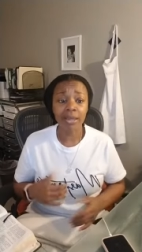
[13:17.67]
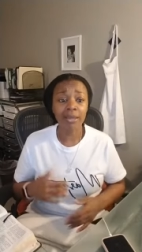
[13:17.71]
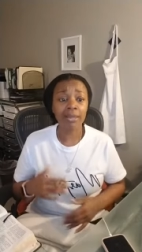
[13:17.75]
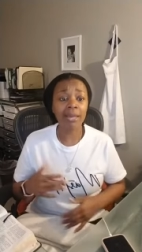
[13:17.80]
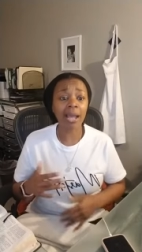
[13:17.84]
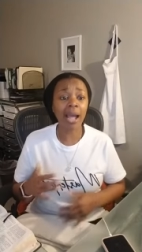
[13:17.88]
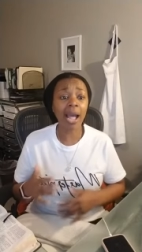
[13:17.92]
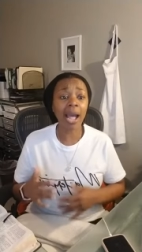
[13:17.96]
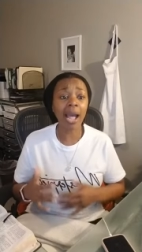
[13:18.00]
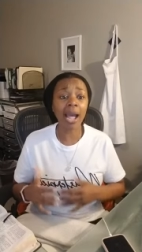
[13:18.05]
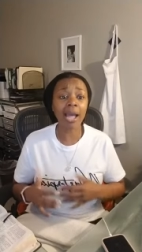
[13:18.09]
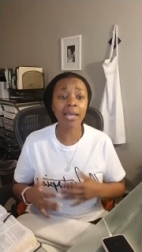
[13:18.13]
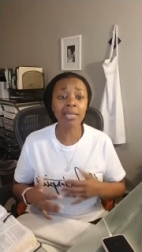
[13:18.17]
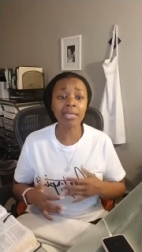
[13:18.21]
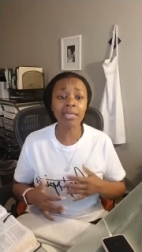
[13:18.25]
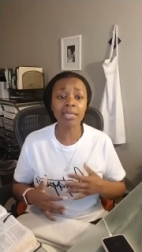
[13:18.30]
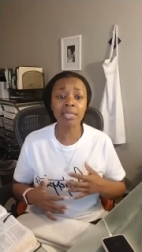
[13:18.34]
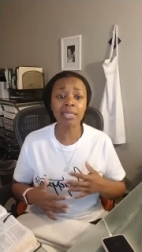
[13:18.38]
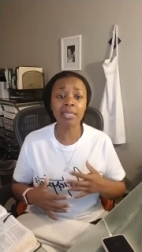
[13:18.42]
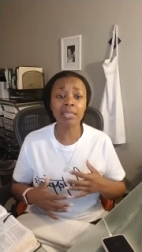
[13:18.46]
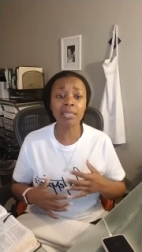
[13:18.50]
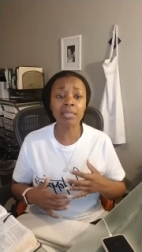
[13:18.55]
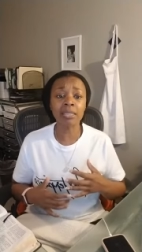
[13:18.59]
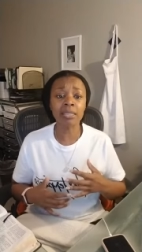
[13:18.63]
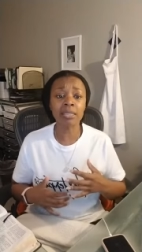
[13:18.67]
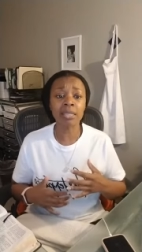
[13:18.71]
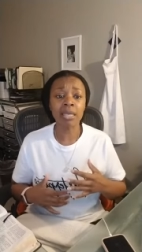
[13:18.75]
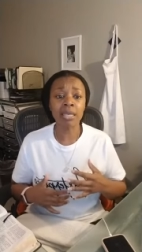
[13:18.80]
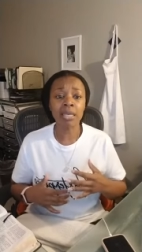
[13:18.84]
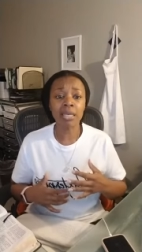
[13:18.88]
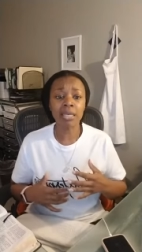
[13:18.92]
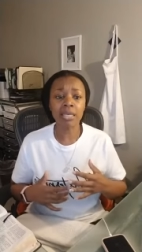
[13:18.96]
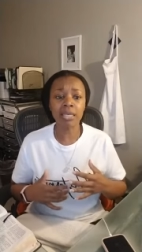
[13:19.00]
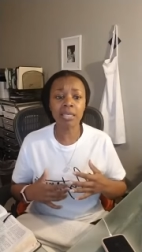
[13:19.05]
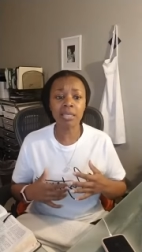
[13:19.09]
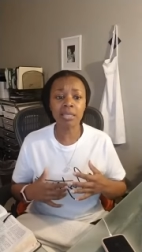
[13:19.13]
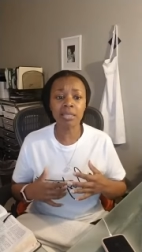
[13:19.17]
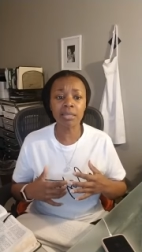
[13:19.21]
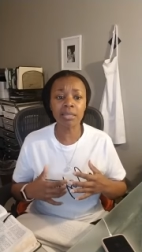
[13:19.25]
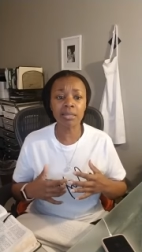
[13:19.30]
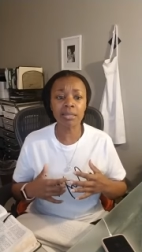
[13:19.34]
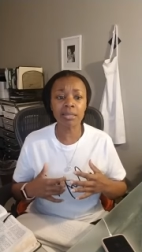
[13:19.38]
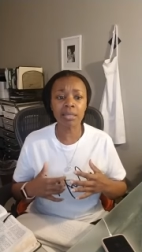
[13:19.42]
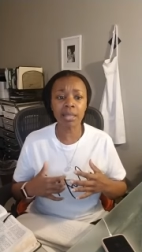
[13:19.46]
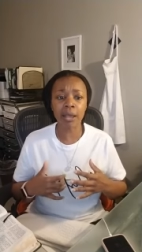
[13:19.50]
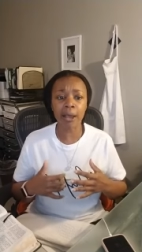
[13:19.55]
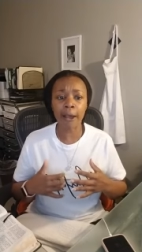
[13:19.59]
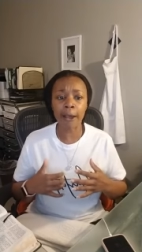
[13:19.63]
God is
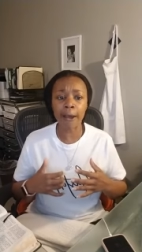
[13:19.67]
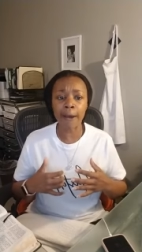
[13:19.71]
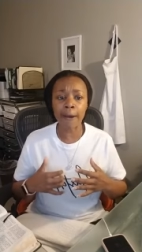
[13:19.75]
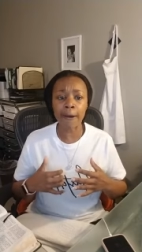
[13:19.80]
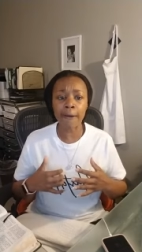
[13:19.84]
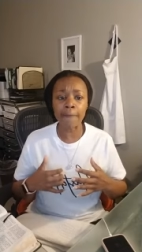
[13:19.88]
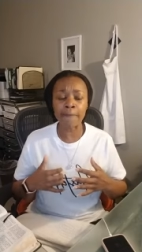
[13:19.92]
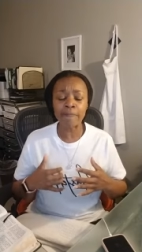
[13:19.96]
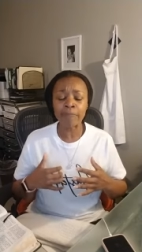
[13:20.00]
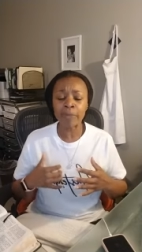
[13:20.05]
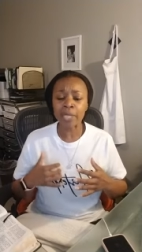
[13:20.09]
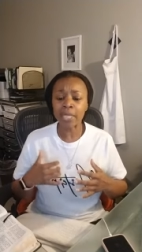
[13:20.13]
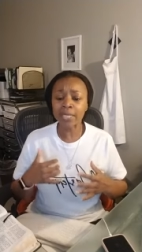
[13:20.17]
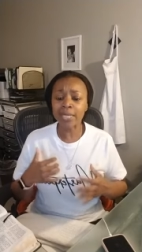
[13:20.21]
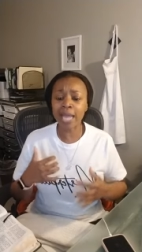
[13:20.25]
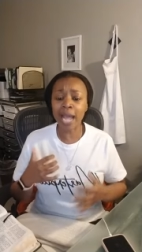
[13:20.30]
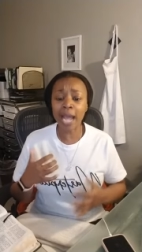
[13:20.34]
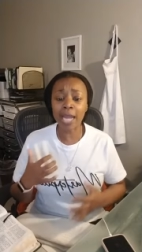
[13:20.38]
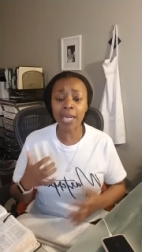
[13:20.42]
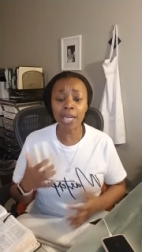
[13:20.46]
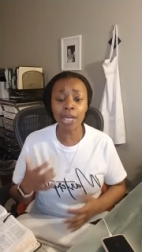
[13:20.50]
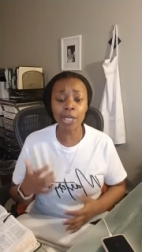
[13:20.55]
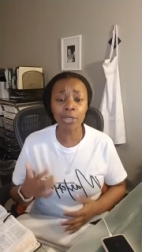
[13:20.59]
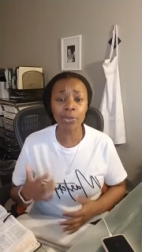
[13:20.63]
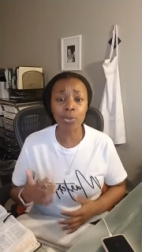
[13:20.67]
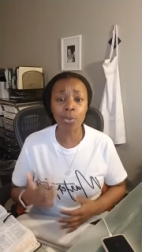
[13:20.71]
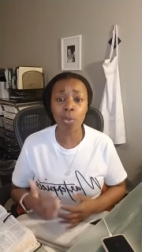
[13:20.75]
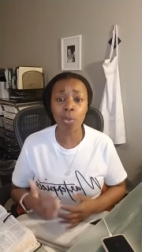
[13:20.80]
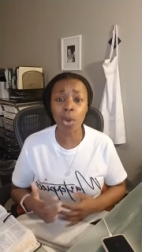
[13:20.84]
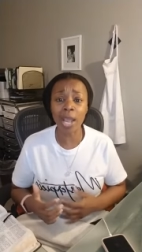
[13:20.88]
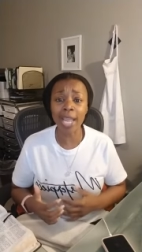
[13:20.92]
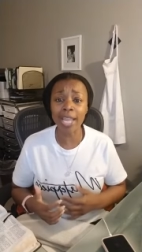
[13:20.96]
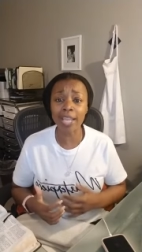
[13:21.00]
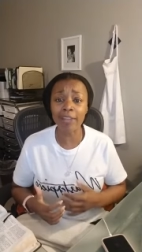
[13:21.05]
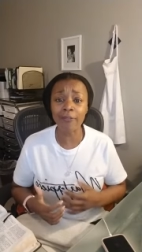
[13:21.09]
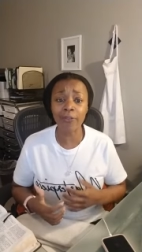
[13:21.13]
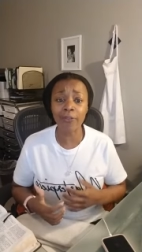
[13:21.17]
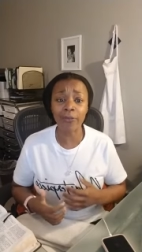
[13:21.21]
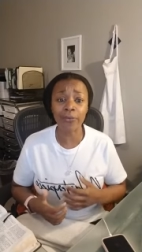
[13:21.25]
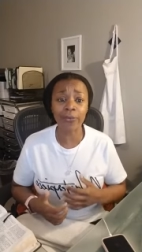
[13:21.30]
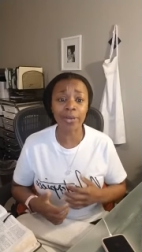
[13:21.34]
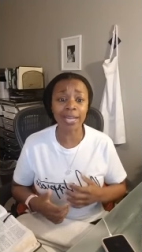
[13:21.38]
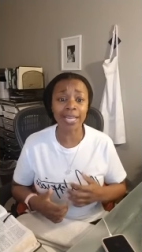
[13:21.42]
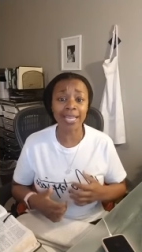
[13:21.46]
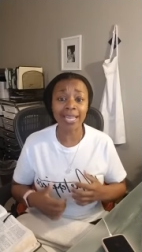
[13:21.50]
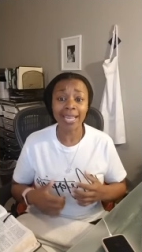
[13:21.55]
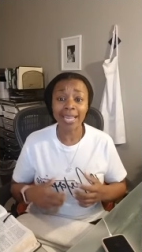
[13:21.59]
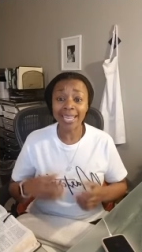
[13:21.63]
not
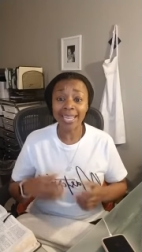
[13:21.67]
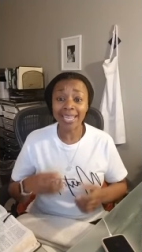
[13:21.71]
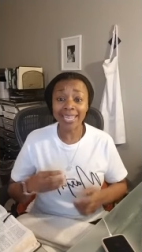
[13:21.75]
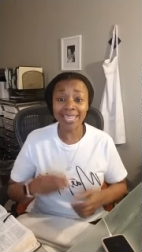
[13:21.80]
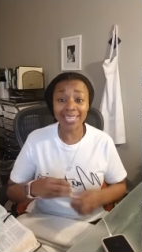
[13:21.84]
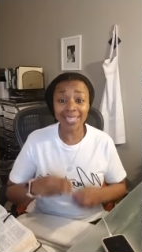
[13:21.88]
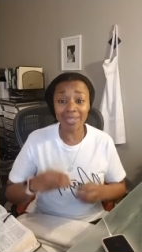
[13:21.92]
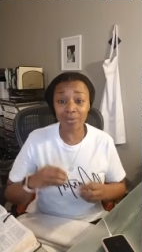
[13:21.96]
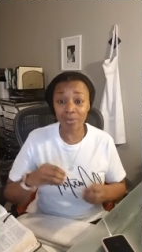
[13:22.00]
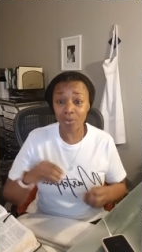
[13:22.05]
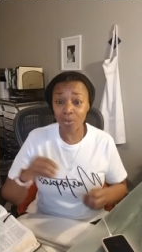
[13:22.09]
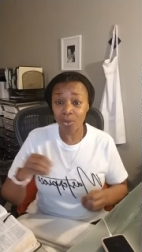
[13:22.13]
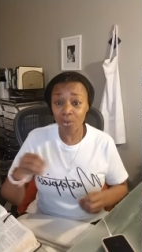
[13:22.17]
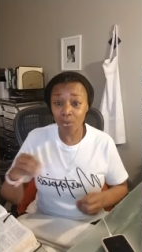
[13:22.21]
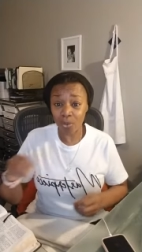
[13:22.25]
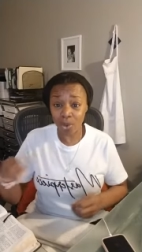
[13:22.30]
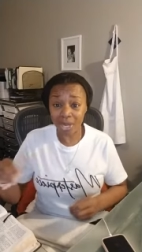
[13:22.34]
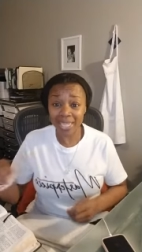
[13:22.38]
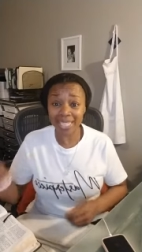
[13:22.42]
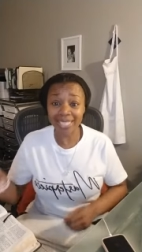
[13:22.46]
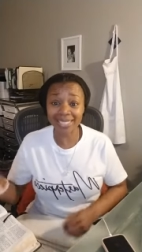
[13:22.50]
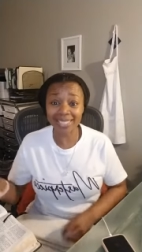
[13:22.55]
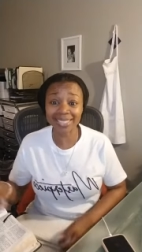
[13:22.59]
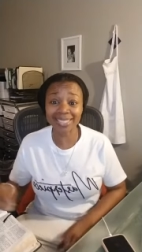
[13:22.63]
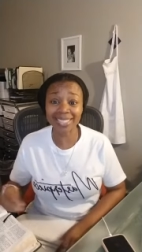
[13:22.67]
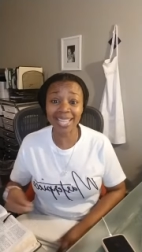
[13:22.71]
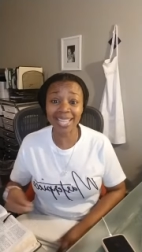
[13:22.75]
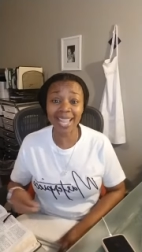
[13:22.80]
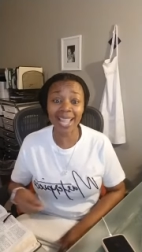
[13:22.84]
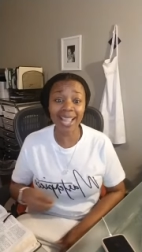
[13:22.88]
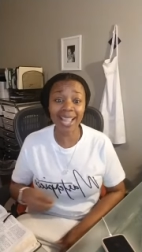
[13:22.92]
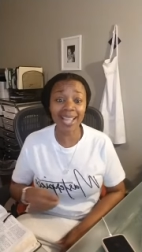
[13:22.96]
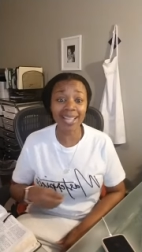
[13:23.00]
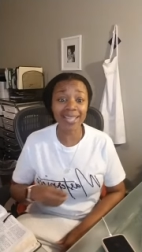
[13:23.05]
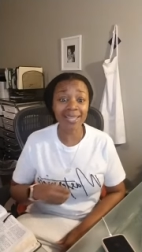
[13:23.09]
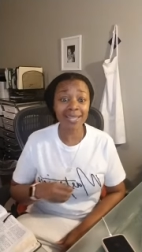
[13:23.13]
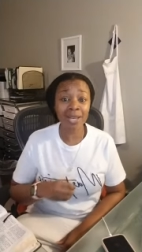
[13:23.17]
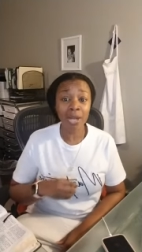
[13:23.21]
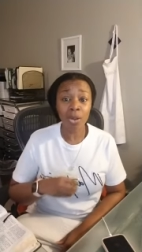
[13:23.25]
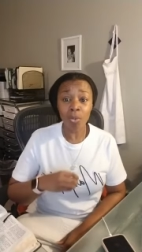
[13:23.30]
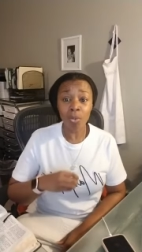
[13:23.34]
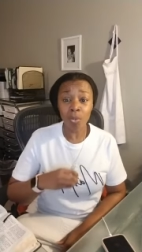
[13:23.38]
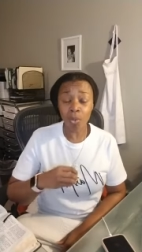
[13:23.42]
unwavering in what he's saying,